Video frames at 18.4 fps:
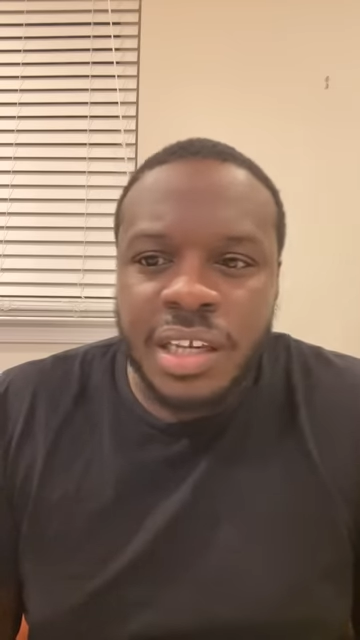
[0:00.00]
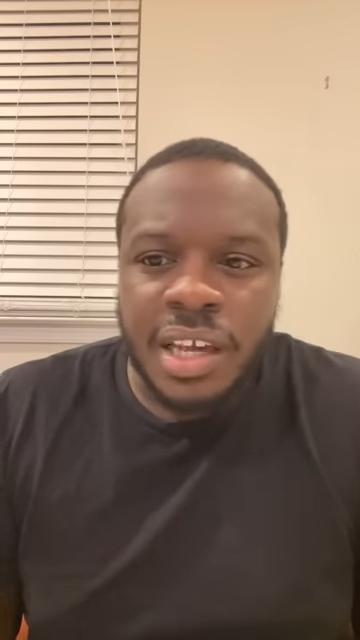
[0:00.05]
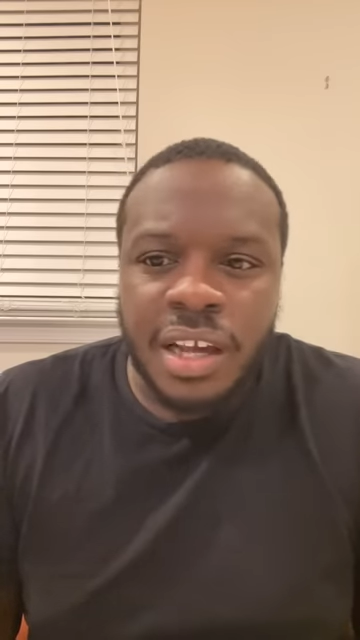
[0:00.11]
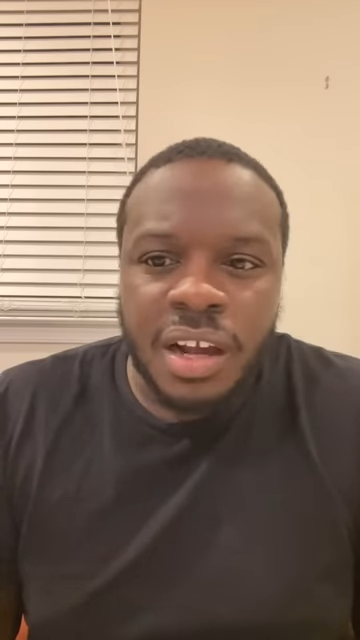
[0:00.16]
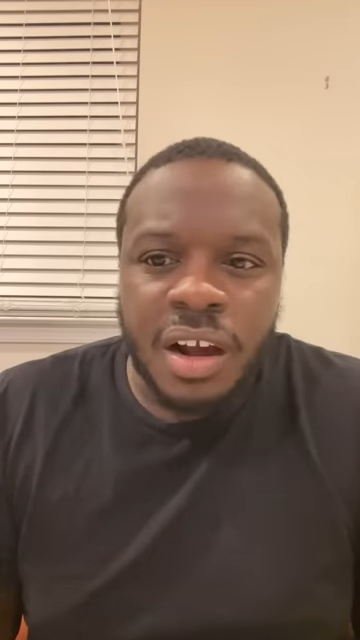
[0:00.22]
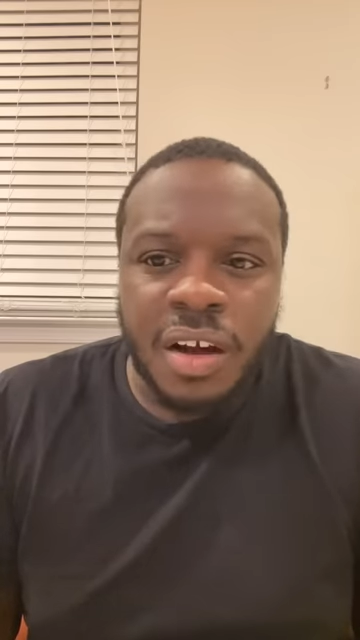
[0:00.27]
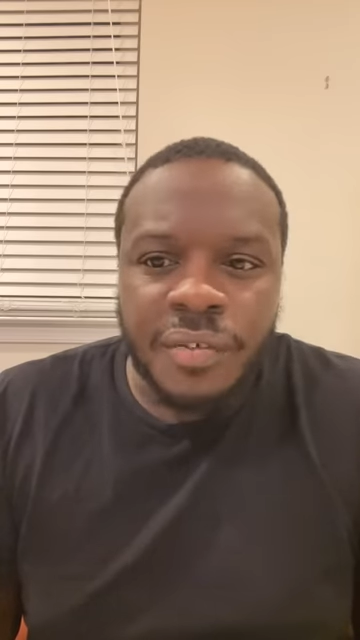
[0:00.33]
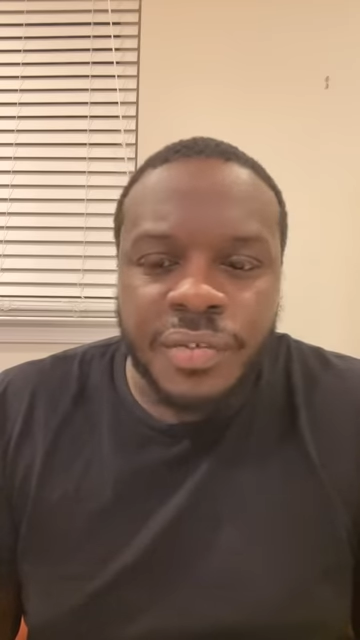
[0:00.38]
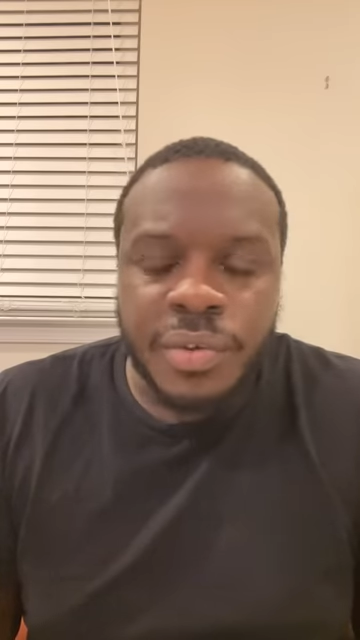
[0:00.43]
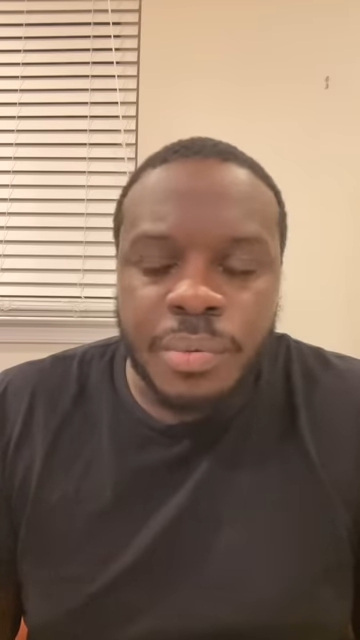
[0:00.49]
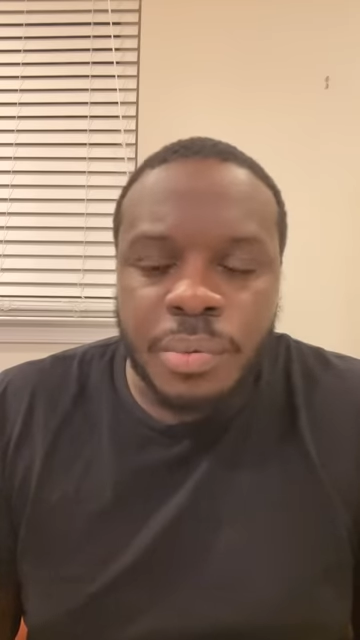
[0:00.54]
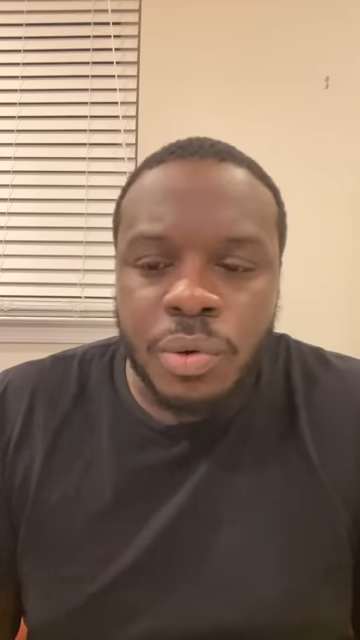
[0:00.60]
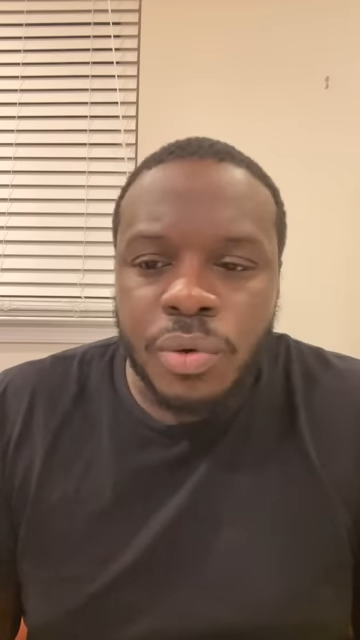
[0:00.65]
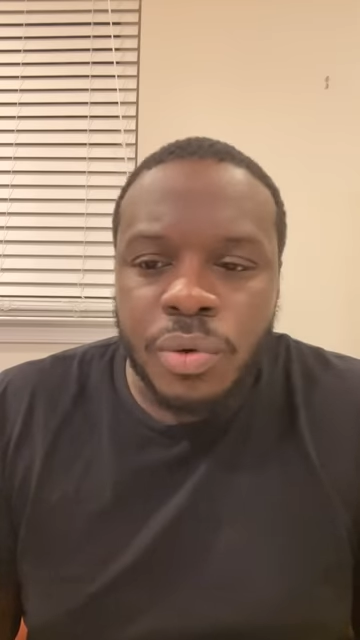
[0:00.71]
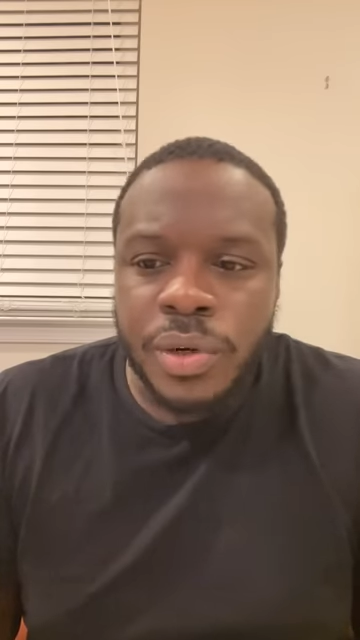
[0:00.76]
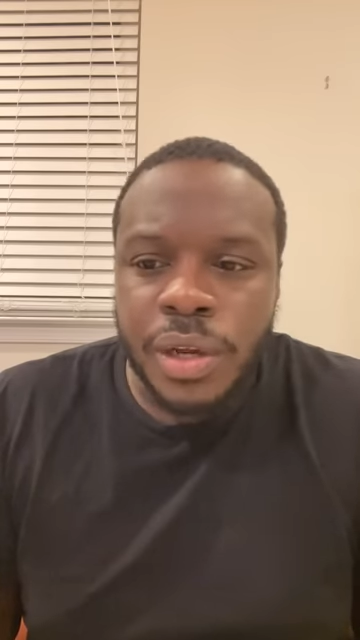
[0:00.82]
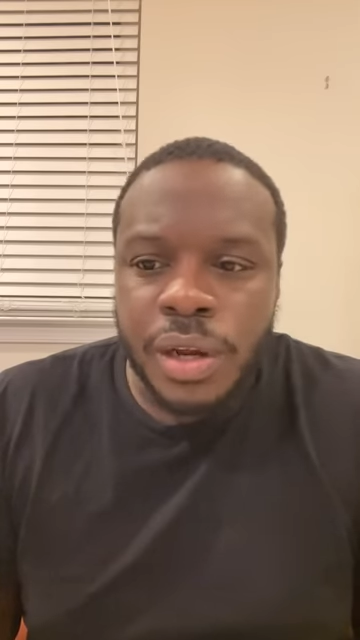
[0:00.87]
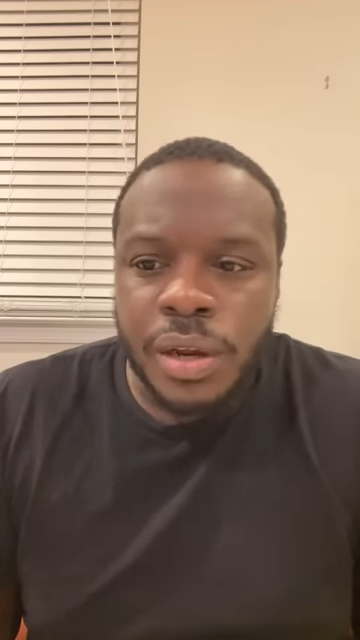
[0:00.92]
get
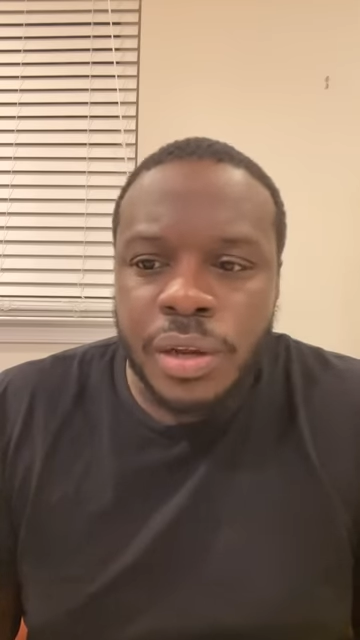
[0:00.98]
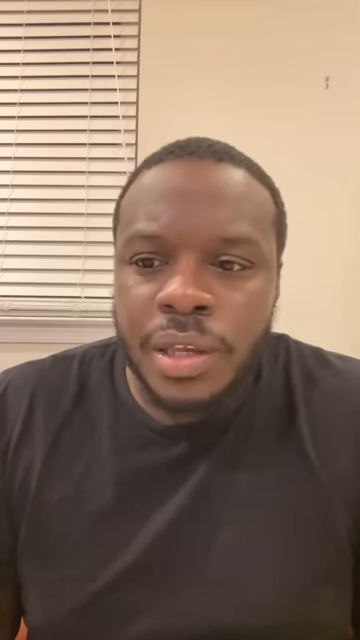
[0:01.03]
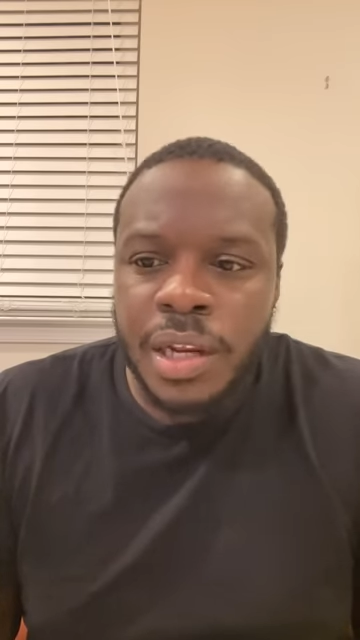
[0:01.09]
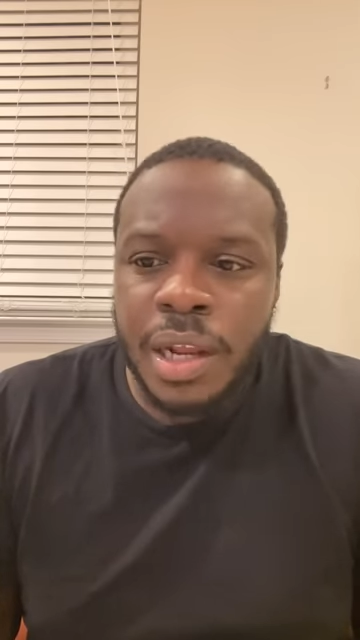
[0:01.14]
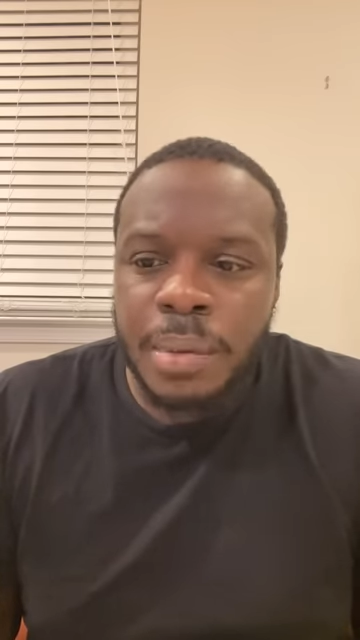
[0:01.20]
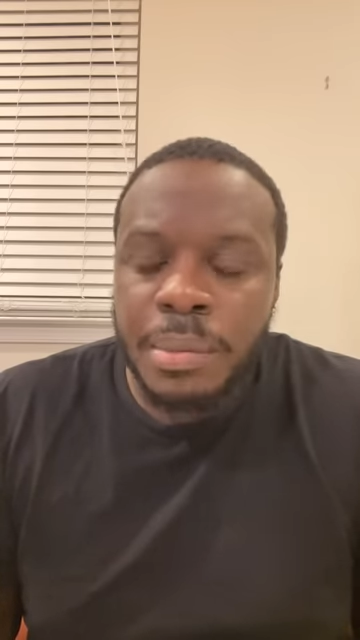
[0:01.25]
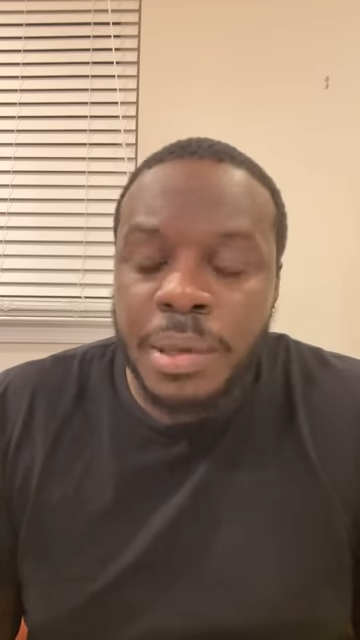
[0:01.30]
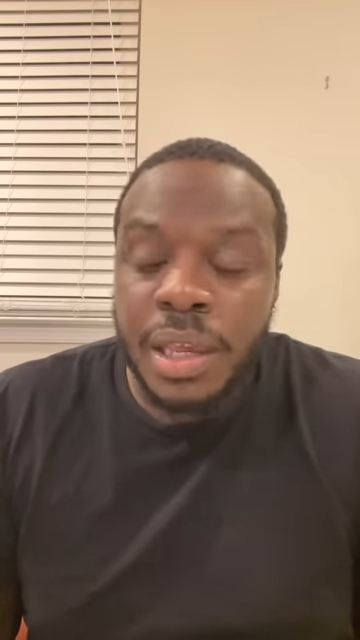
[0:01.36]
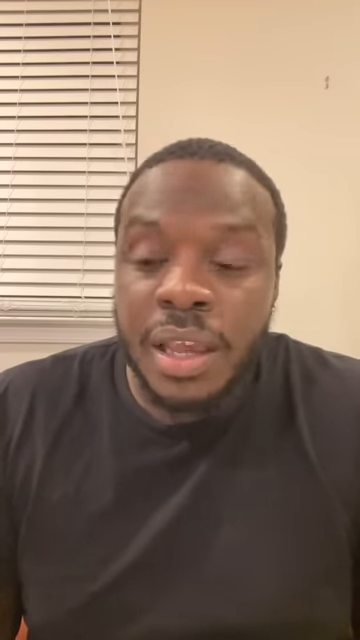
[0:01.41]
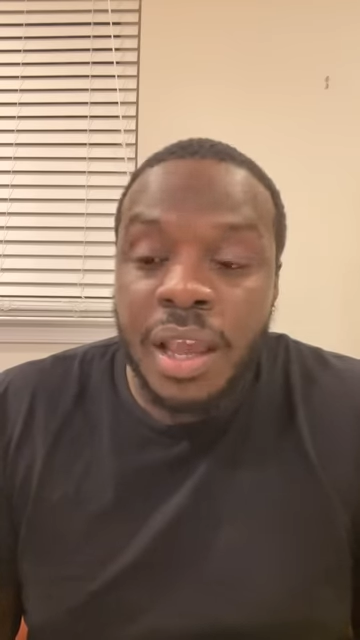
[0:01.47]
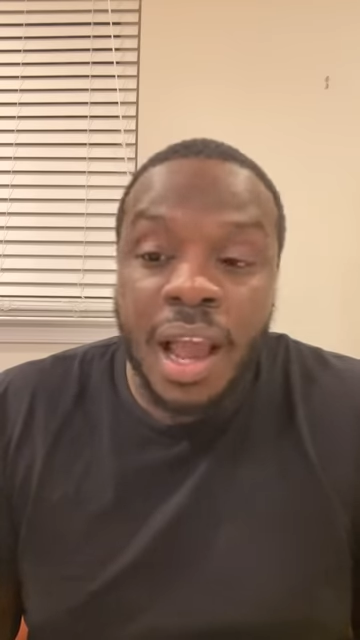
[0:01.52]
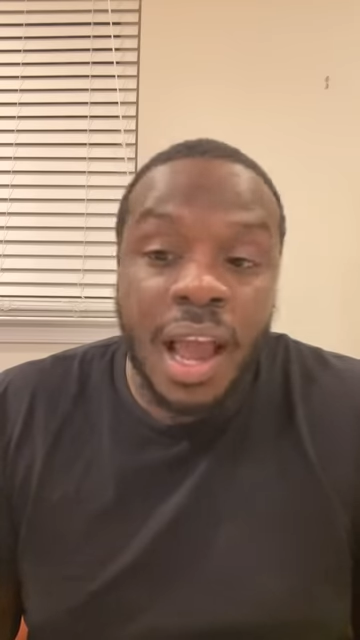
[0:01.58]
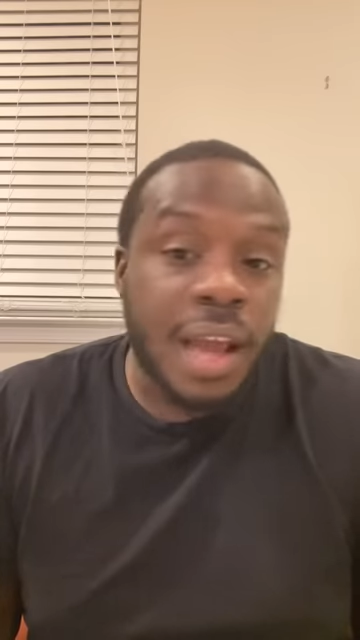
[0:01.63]
comfortable in there. You know what I mean?